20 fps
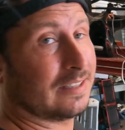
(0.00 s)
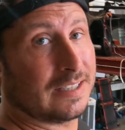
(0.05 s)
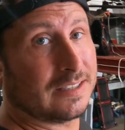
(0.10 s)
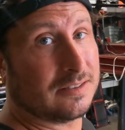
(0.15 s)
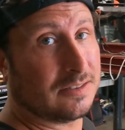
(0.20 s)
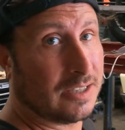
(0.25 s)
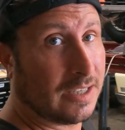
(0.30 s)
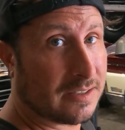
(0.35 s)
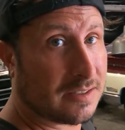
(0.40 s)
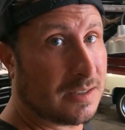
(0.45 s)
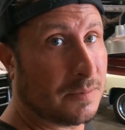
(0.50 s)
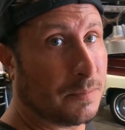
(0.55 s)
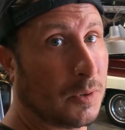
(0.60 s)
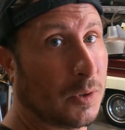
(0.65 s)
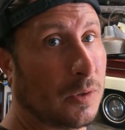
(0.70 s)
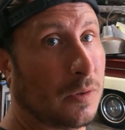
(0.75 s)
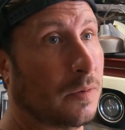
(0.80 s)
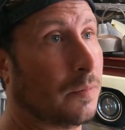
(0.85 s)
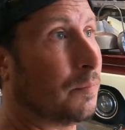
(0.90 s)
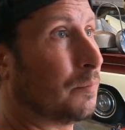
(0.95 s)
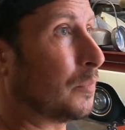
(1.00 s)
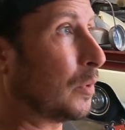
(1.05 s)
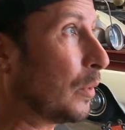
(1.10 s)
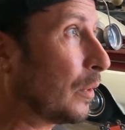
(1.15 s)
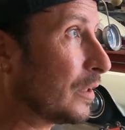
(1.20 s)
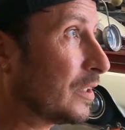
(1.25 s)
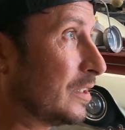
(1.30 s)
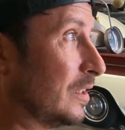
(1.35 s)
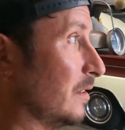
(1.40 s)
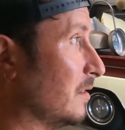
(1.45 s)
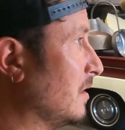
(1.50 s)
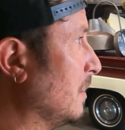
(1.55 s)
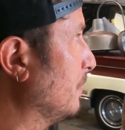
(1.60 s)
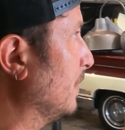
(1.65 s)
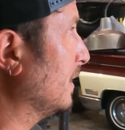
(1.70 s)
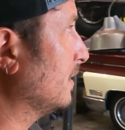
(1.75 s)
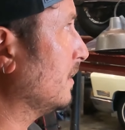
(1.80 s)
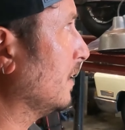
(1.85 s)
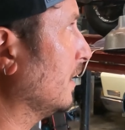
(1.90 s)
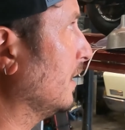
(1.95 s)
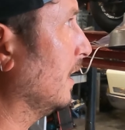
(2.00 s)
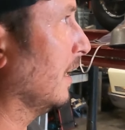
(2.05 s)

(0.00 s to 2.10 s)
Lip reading: digestible portions the best I